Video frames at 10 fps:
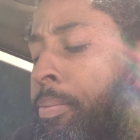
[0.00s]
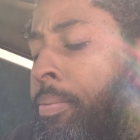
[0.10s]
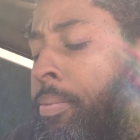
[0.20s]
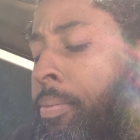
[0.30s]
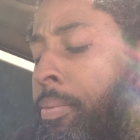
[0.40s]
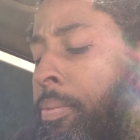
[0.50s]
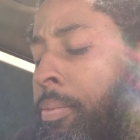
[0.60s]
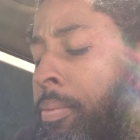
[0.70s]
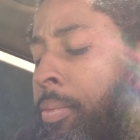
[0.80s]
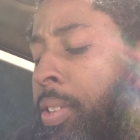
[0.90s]

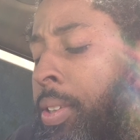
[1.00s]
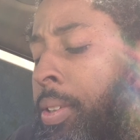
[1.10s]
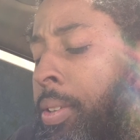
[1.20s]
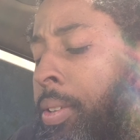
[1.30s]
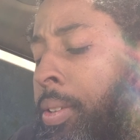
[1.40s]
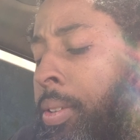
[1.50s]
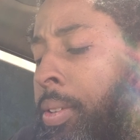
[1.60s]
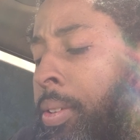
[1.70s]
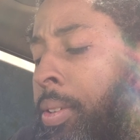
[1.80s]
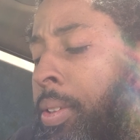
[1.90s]

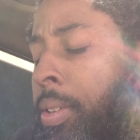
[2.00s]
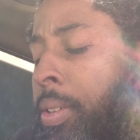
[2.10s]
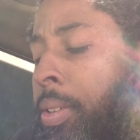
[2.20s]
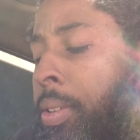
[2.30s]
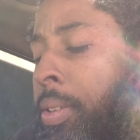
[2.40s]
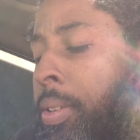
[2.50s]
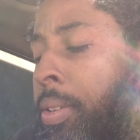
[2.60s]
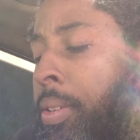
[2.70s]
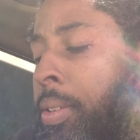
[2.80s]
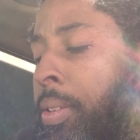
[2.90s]

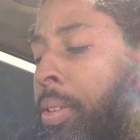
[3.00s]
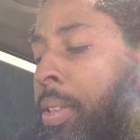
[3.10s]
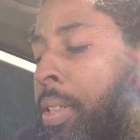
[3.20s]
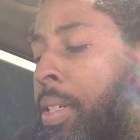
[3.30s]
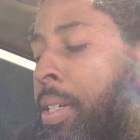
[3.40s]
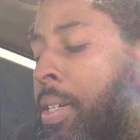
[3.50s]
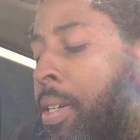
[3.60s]
(silence)